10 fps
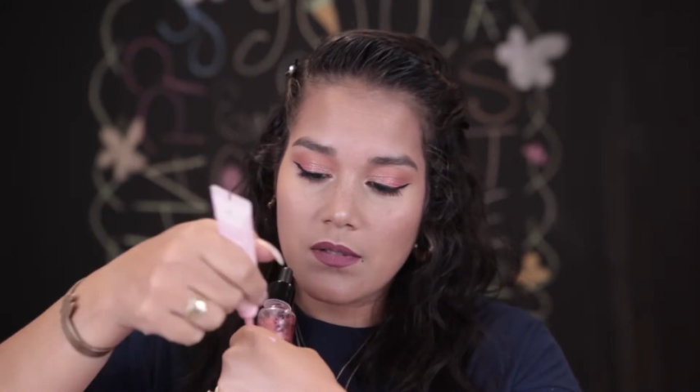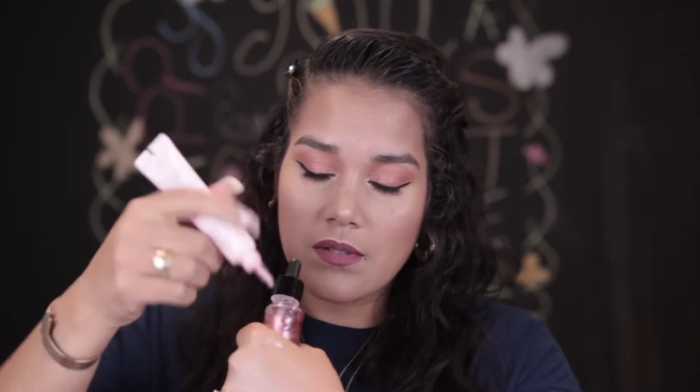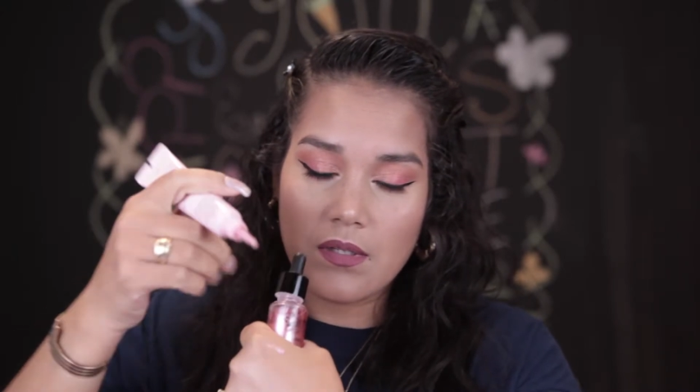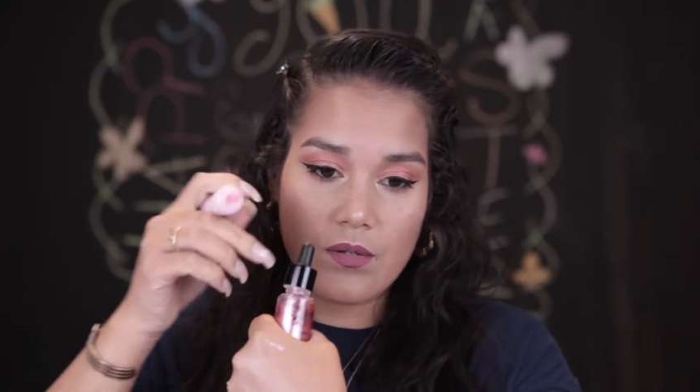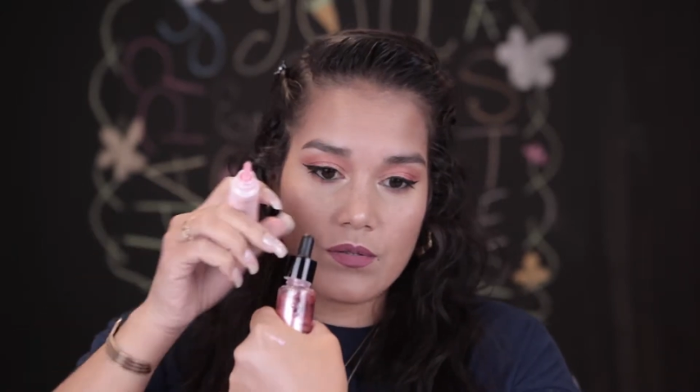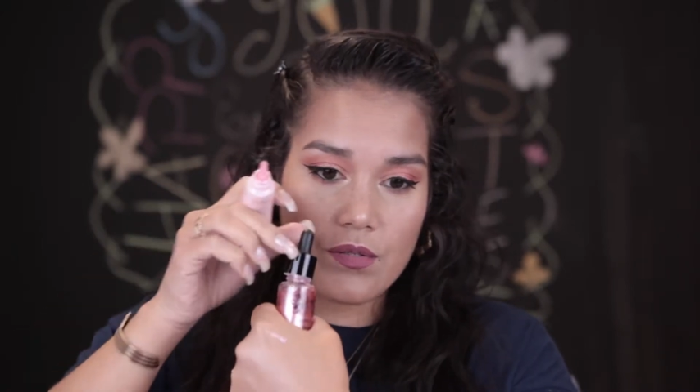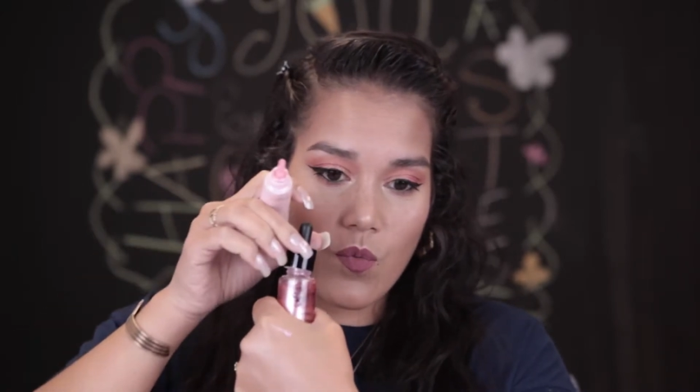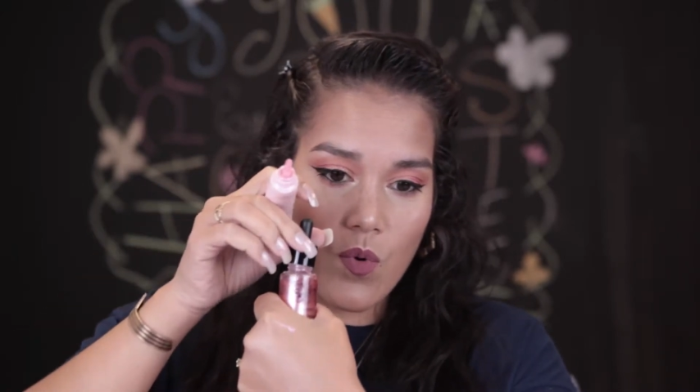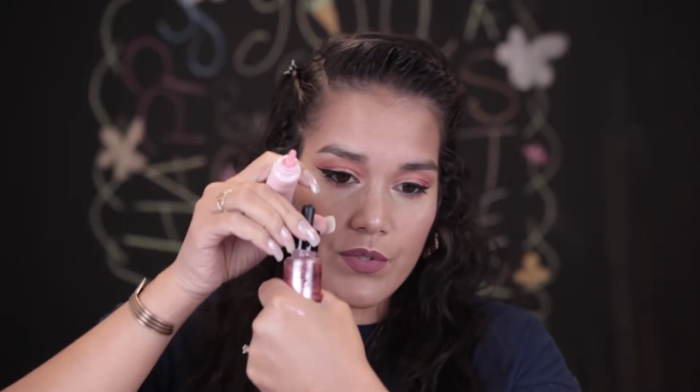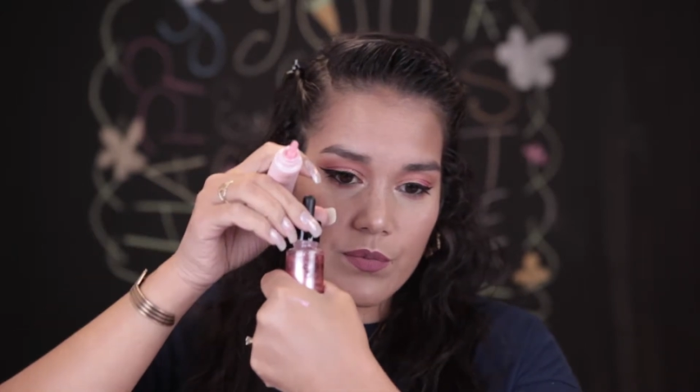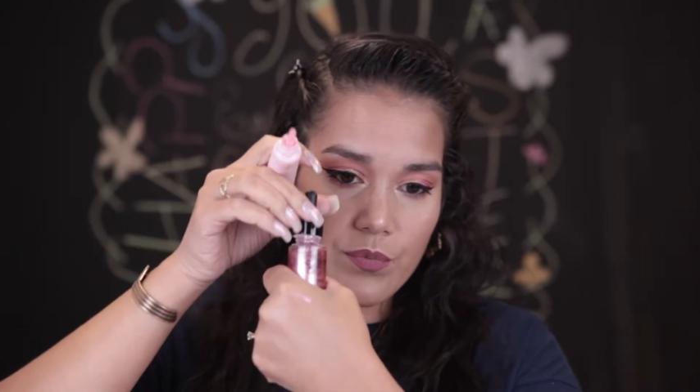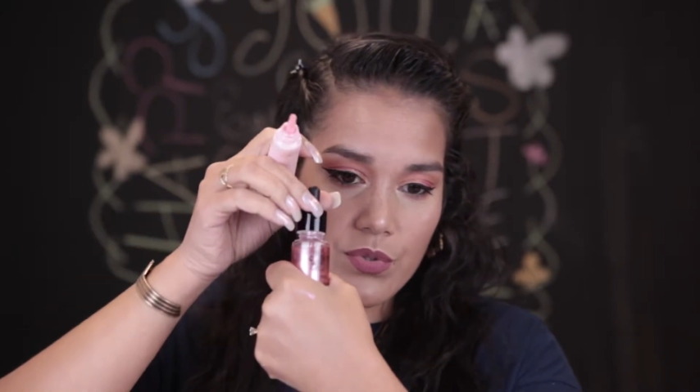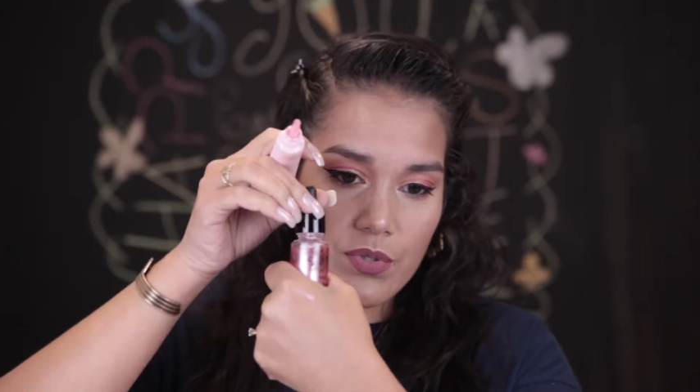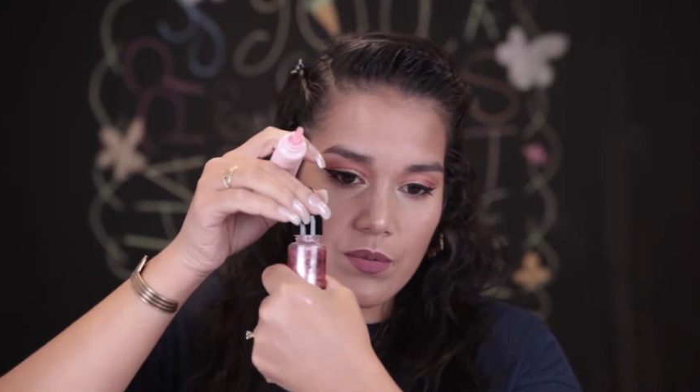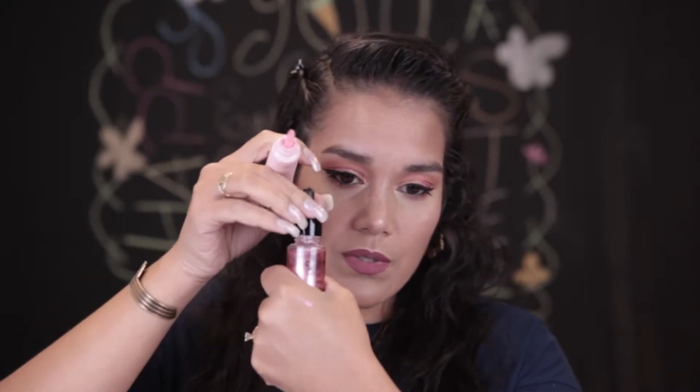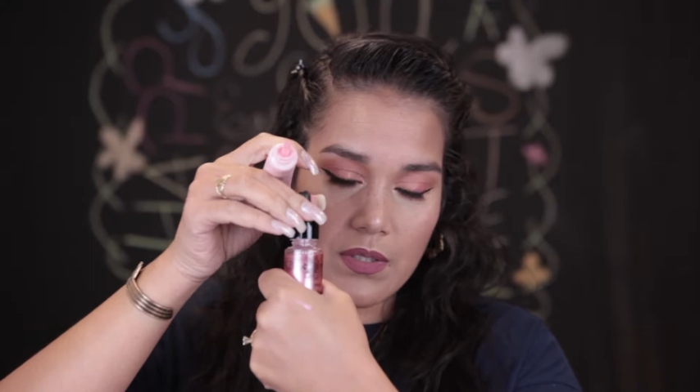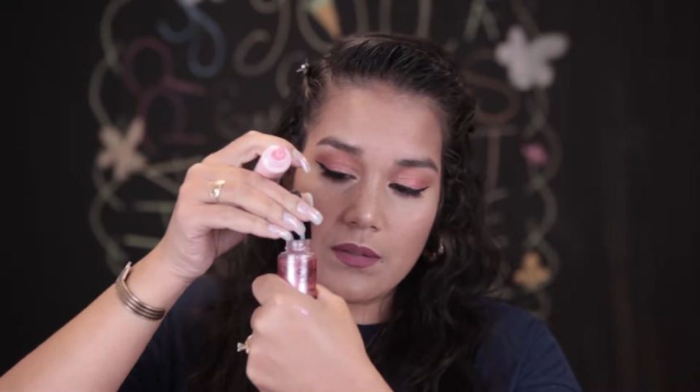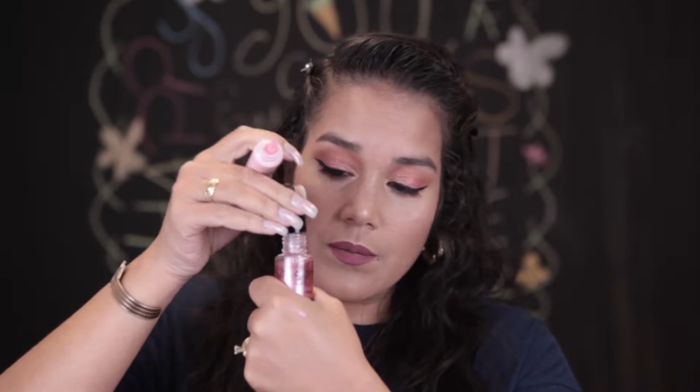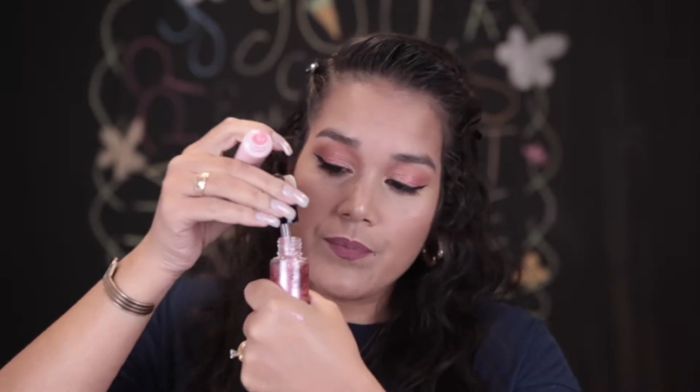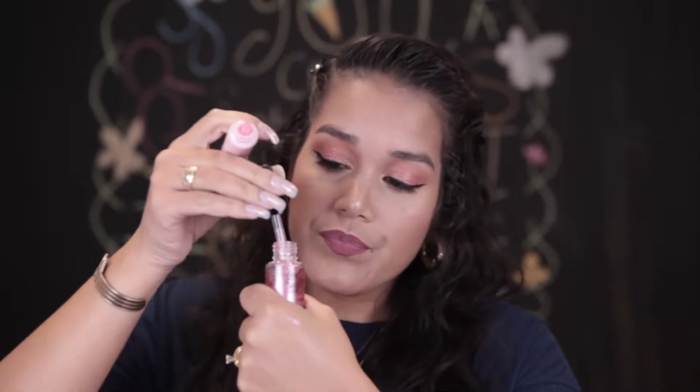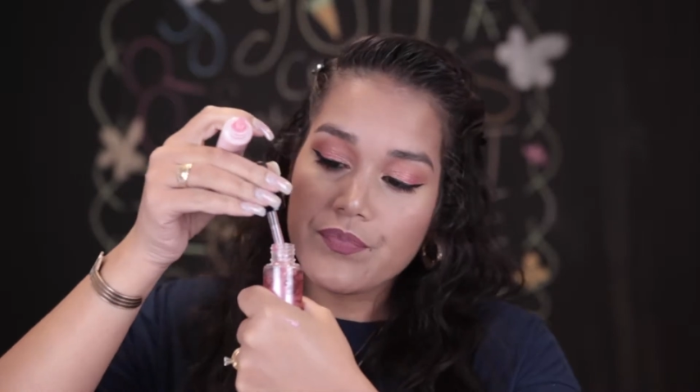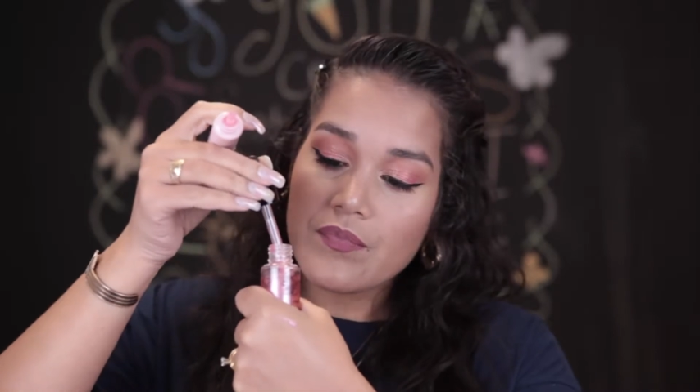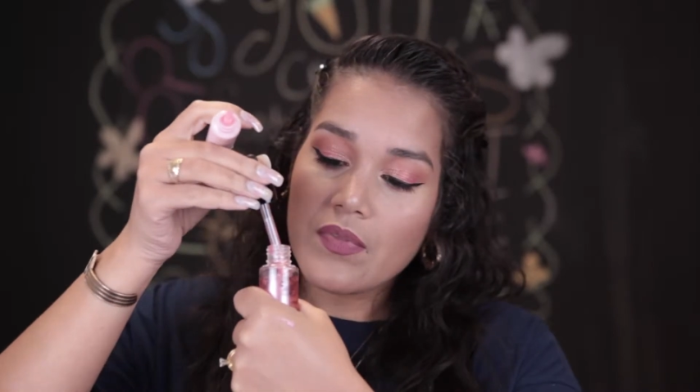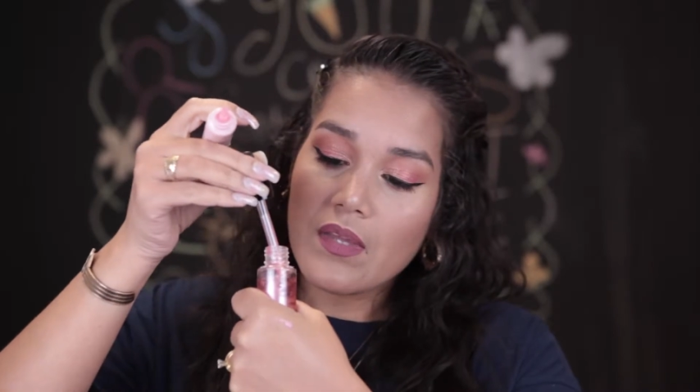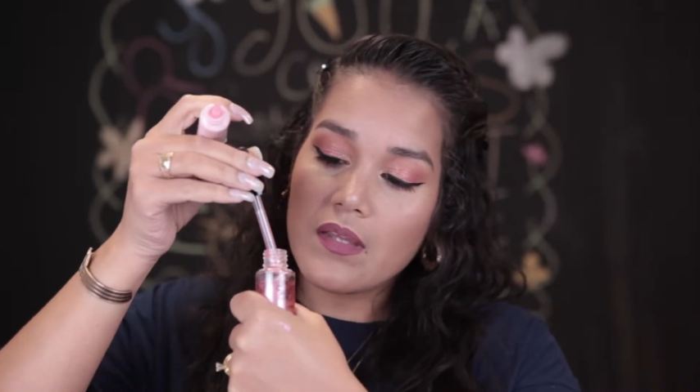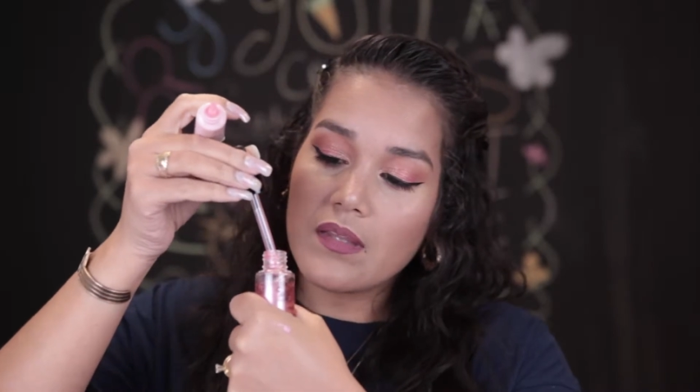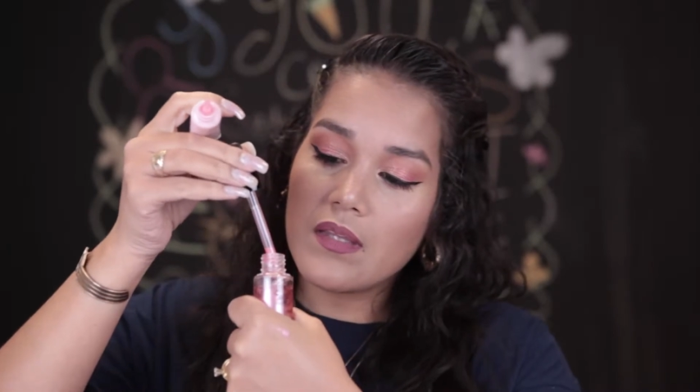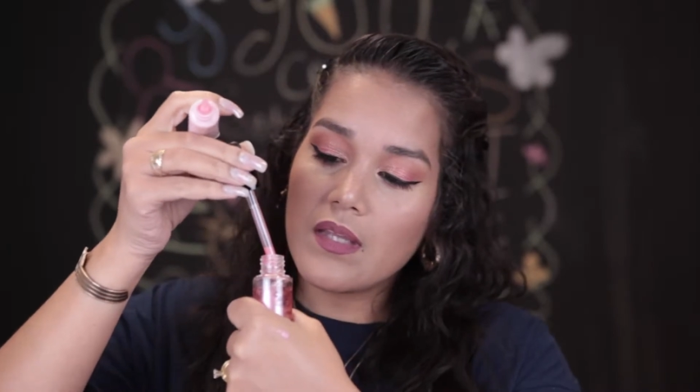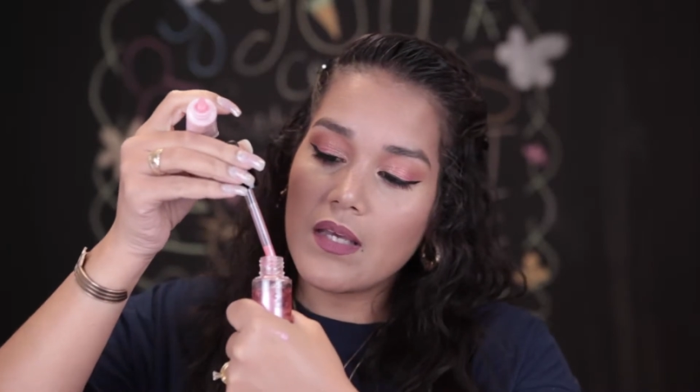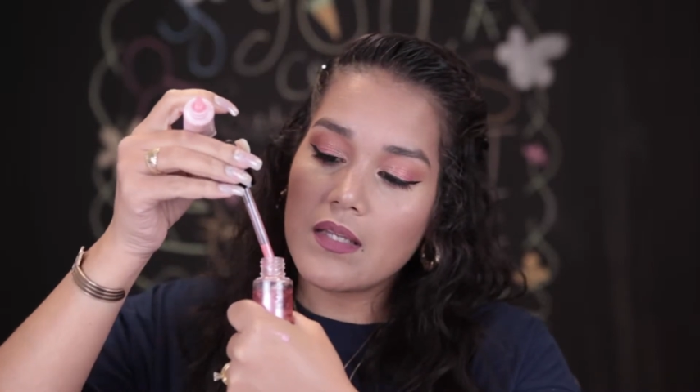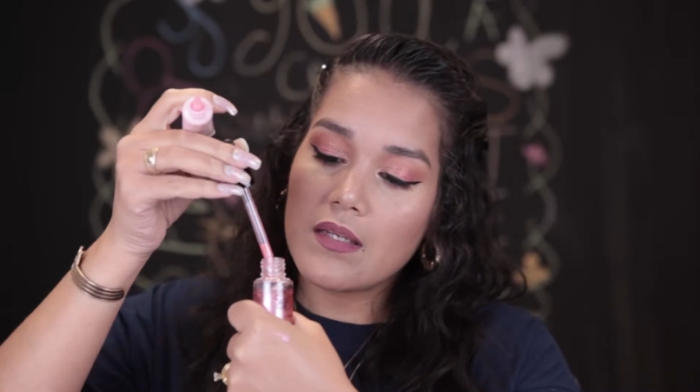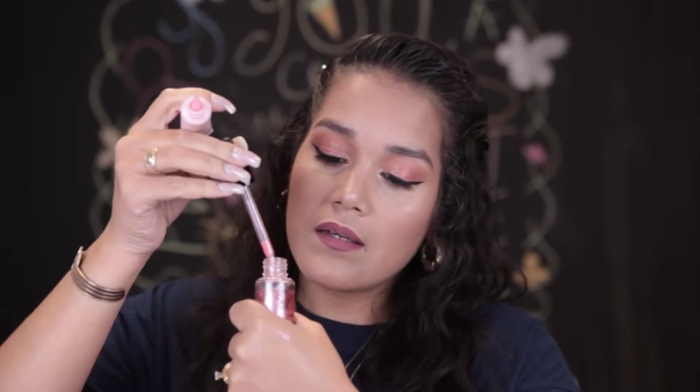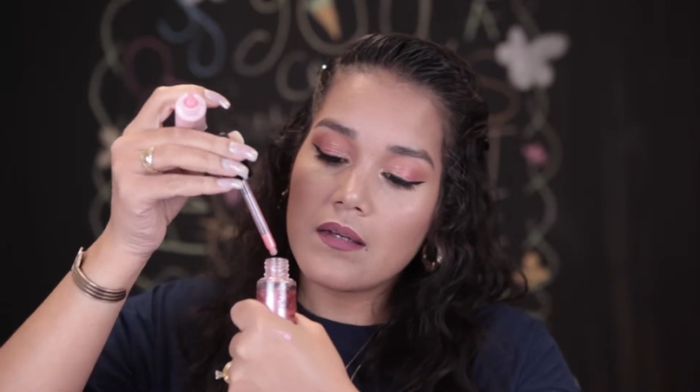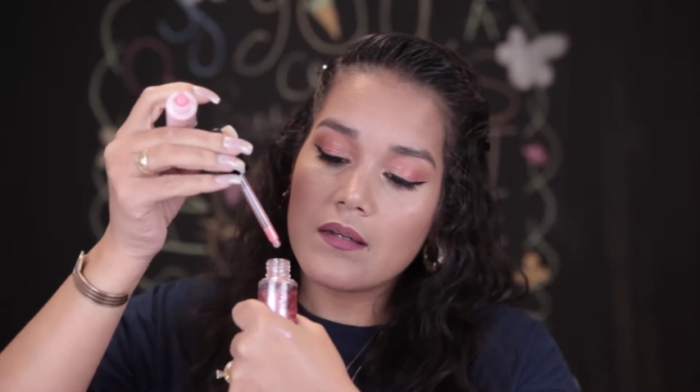There goes the Wanda Beauty one. And then